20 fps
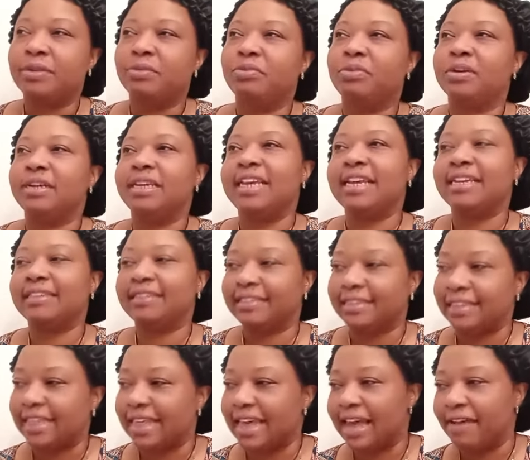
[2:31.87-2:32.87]
Well,
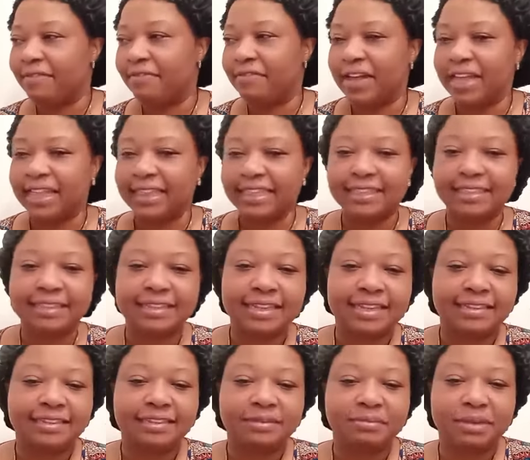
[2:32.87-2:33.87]
yesterday I finally
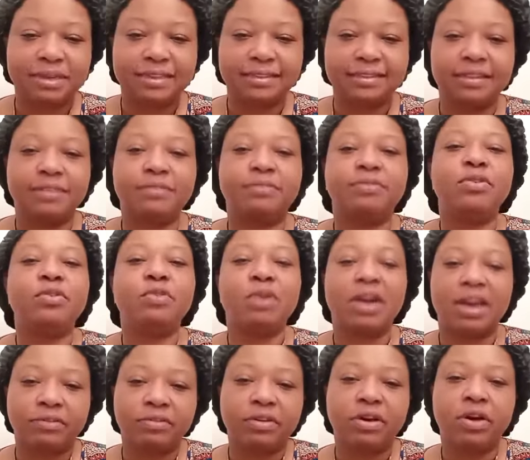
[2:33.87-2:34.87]
said to myself, you
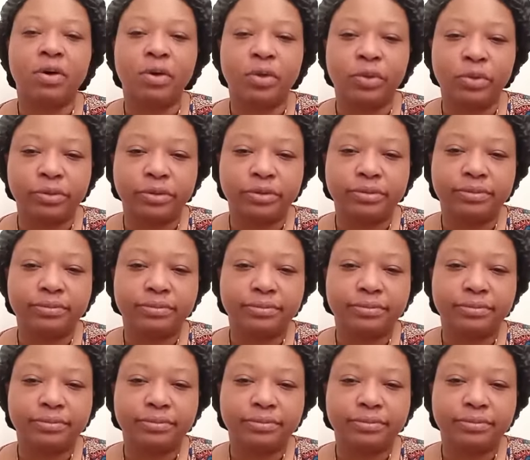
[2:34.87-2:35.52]
have a cold.